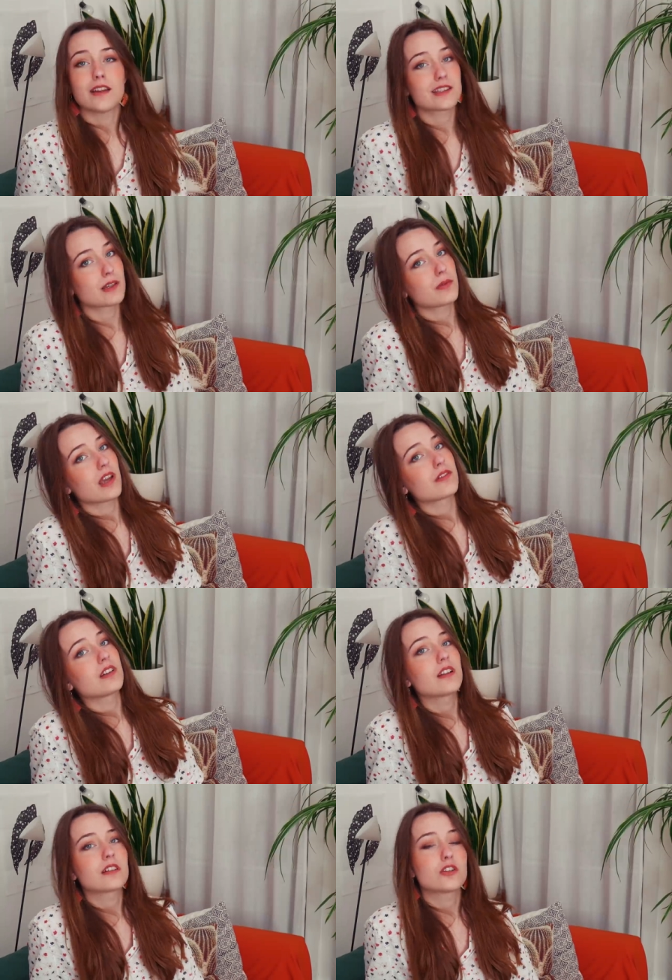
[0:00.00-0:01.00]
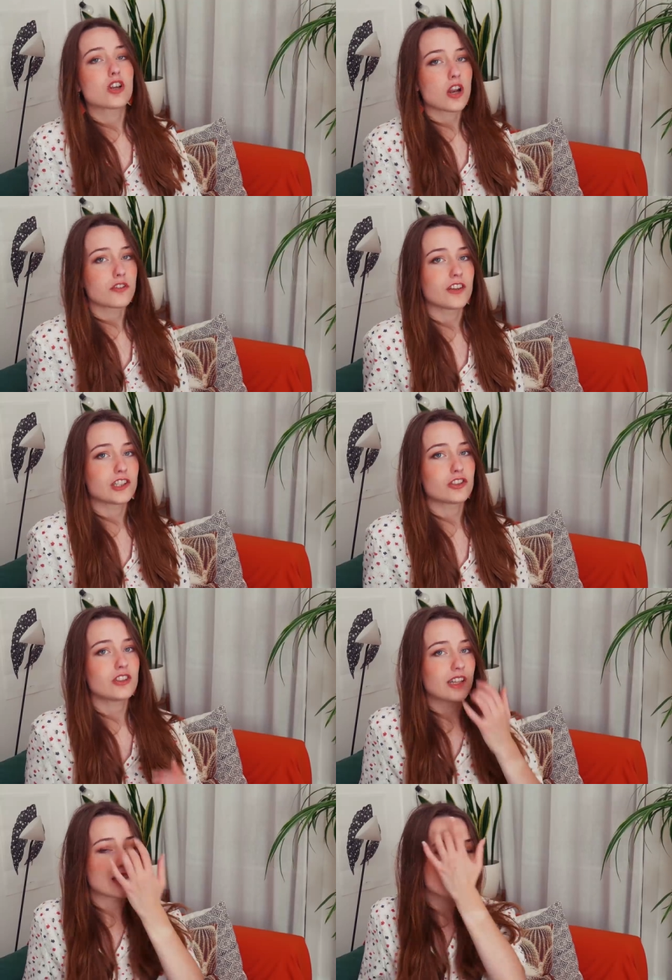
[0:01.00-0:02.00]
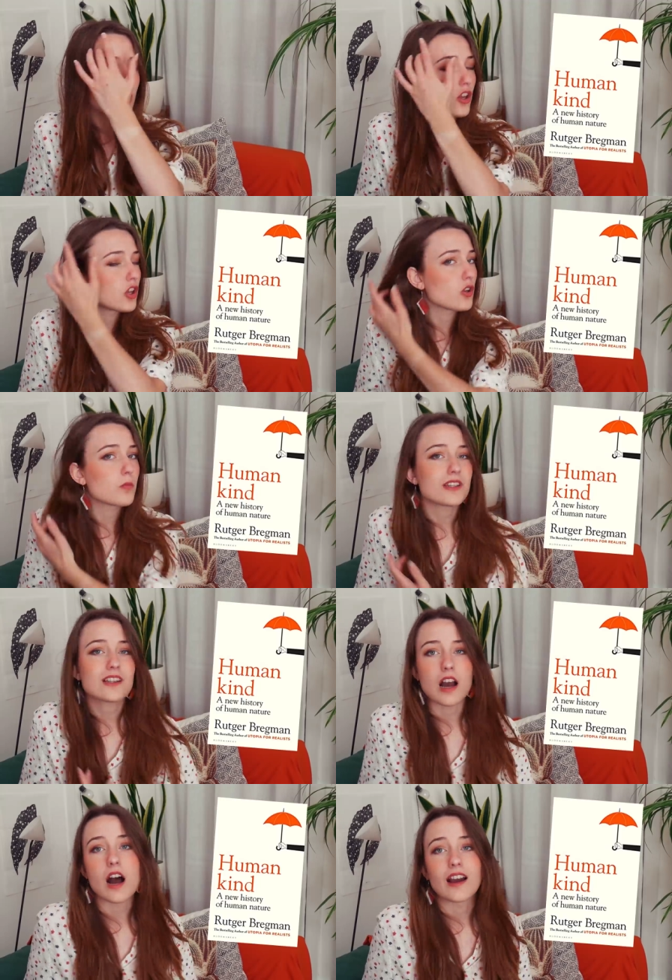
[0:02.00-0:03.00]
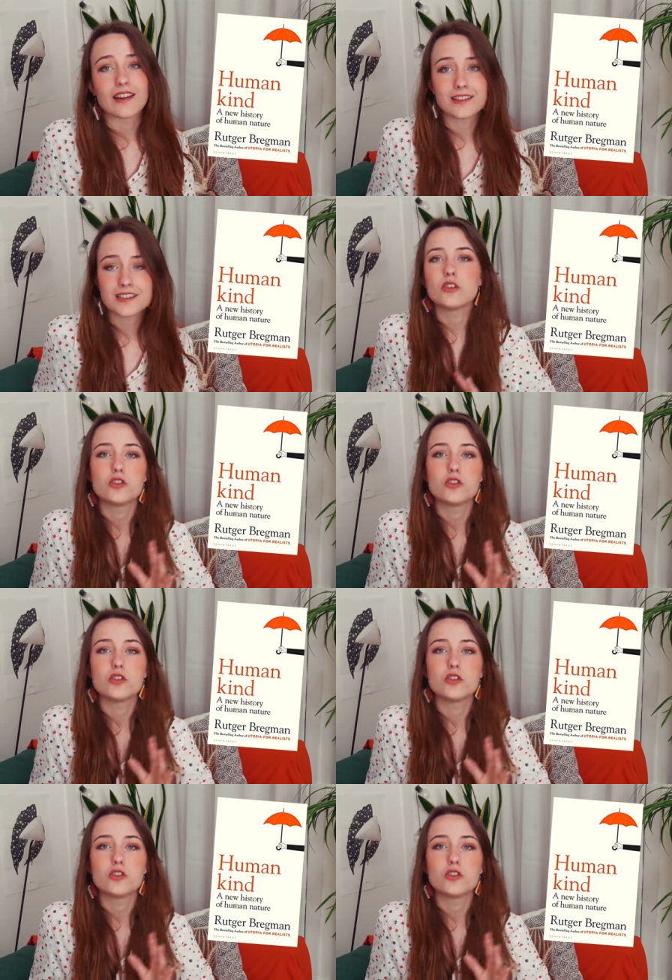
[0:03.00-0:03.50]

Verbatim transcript: Next up we have another non-fiction, it's Humankind.